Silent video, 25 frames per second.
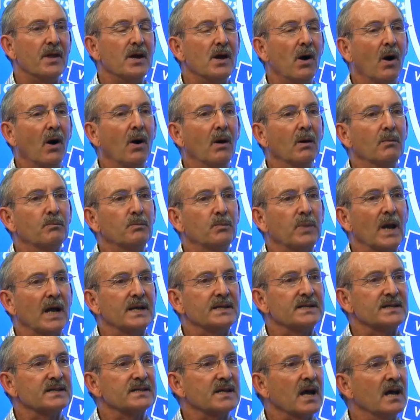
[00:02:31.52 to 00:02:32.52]
There are
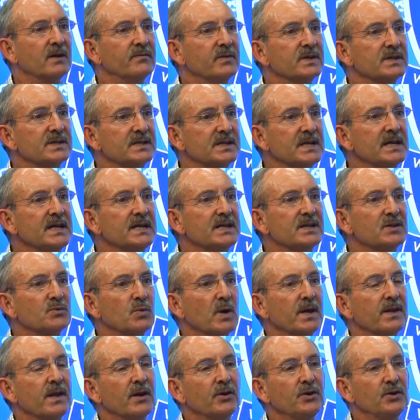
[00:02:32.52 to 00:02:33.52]
places overseas
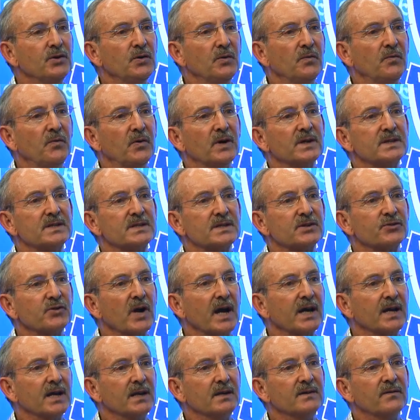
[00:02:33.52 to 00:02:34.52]
where they do fit
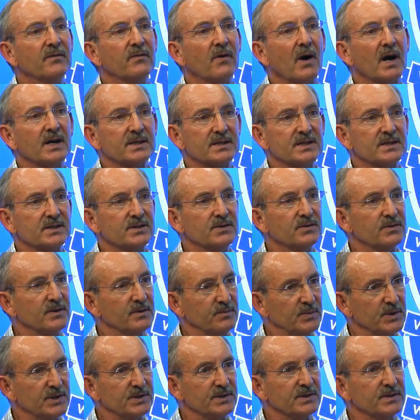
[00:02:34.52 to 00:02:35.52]
tracking devices to
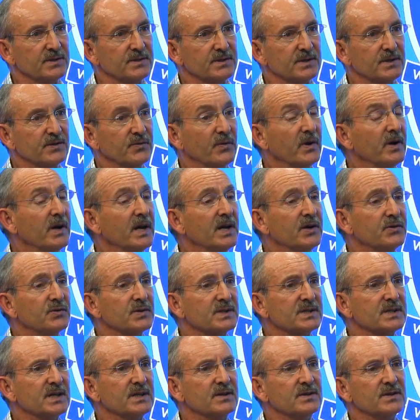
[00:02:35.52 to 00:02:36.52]
the pigeons. It's very
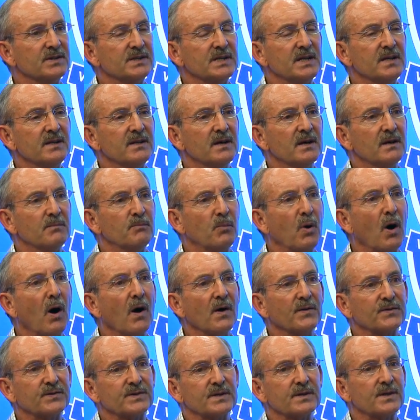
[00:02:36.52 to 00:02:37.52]
interesting to see the
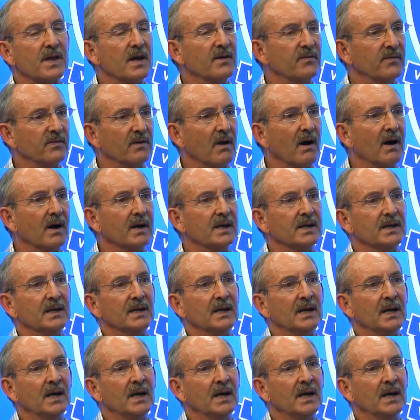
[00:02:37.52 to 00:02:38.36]
paths that they fly.